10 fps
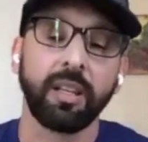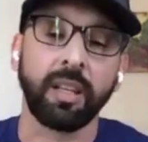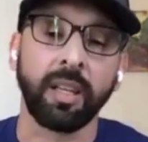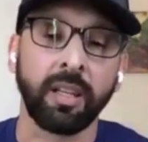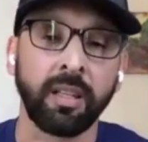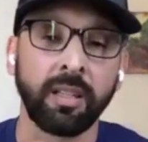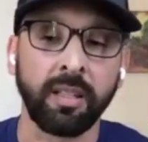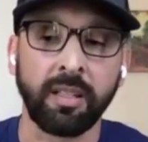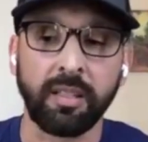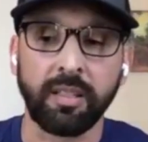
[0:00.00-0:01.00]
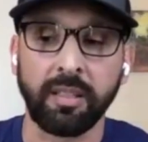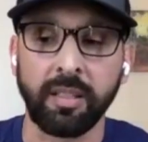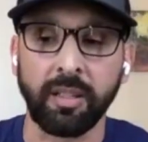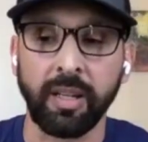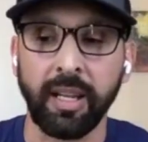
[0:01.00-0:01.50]
And, you
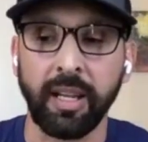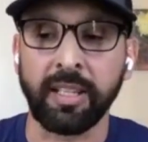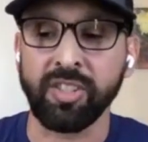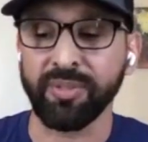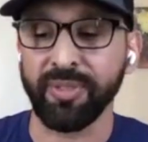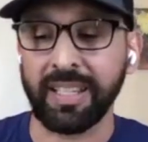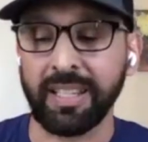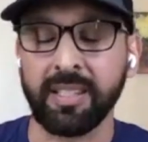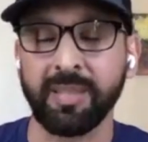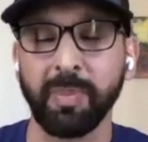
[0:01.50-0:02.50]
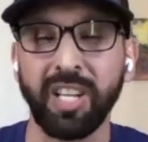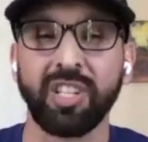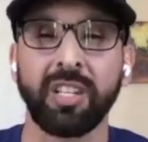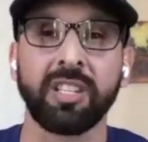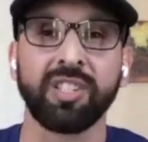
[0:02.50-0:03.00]
know, I, I just find it,
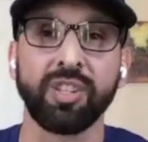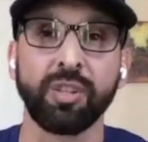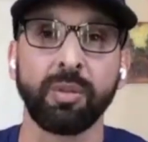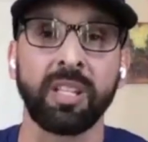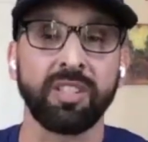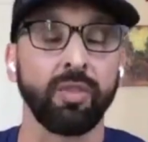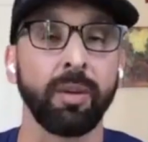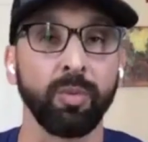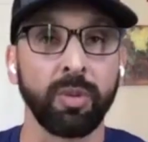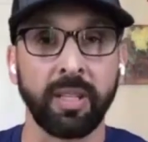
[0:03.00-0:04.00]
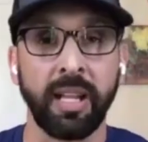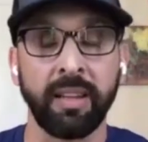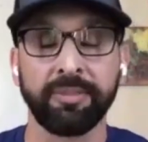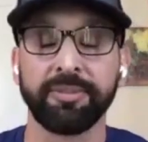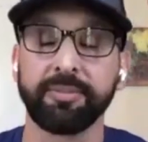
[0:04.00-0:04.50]
especially in this new Instagram world that
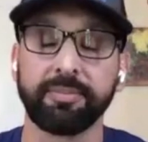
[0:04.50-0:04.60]
I've